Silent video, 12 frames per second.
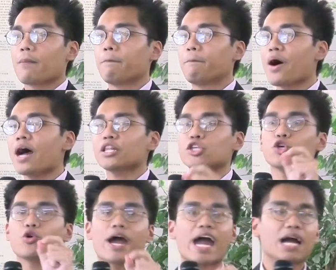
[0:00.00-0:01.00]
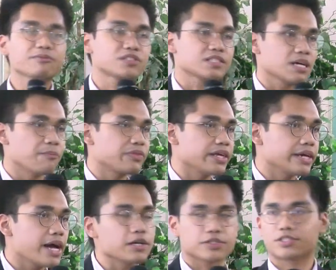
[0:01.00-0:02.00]
But you have something
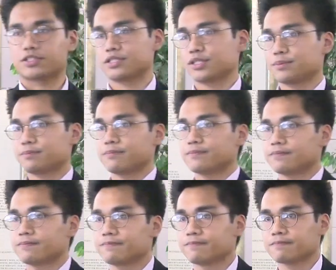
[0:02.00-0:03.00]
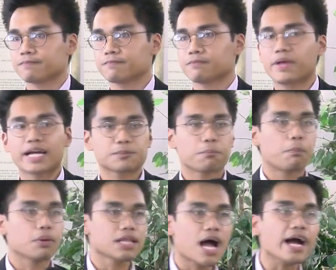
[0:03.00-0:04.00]
else that's
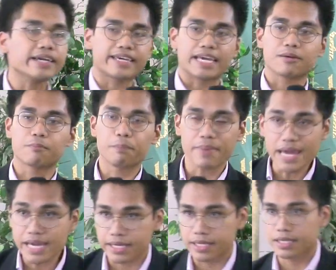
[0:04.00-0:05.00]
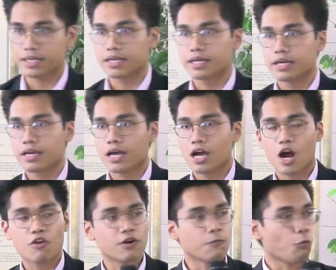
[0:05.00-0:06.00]
blocking me
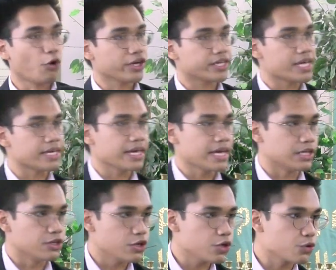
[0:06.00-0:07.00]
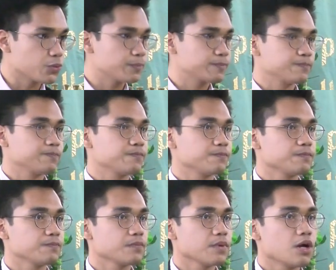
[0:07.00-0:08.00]
from working in you.
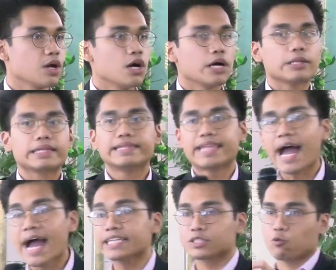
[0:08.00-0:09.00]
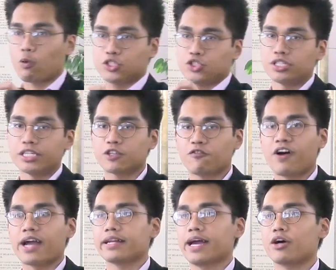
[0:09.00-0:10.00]
That's what you need to
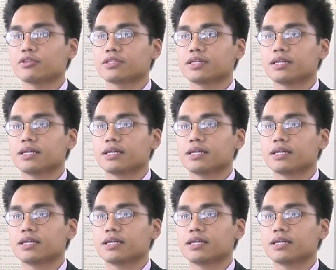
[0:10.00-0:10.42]
find out.